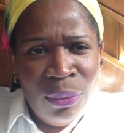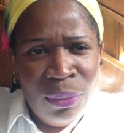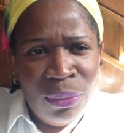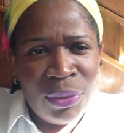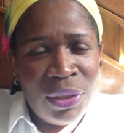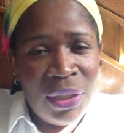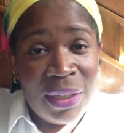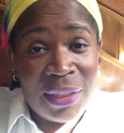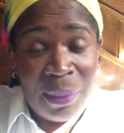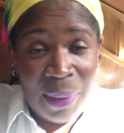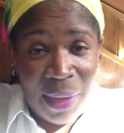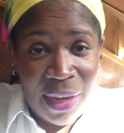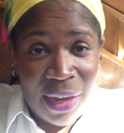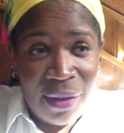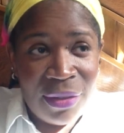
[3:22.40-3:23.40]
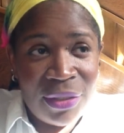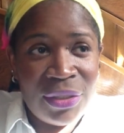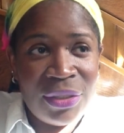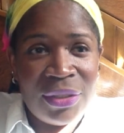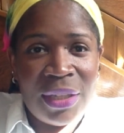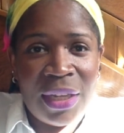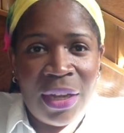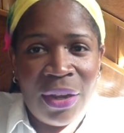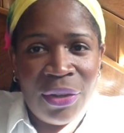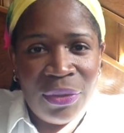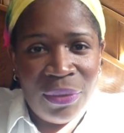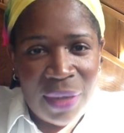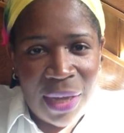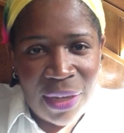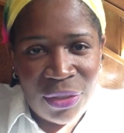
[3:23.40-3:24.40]
she looked at my hair and she's like, are you
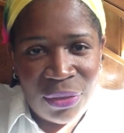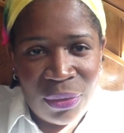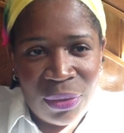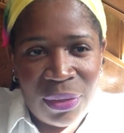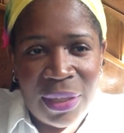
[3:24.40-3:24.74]
natural?